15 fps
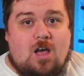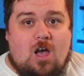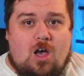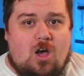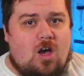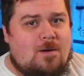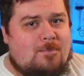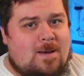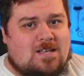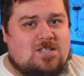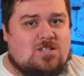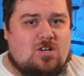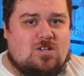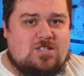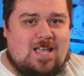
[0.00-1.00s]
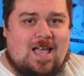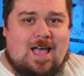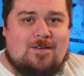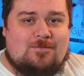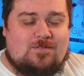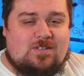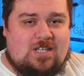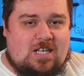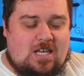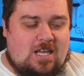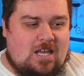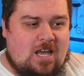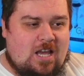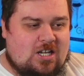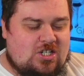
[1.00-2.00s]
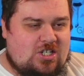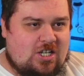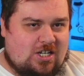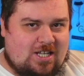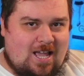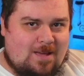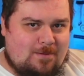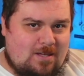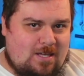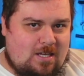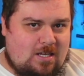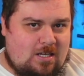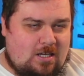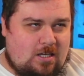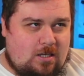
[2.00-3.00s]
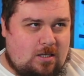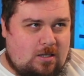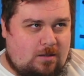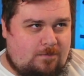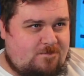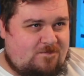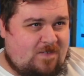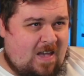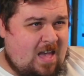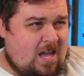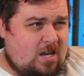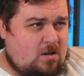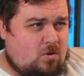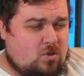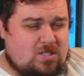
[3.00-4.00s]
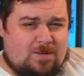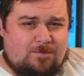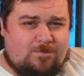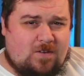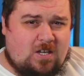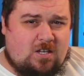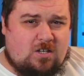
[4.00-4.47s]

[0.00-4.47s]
her mascots have the Shirakami ban or something,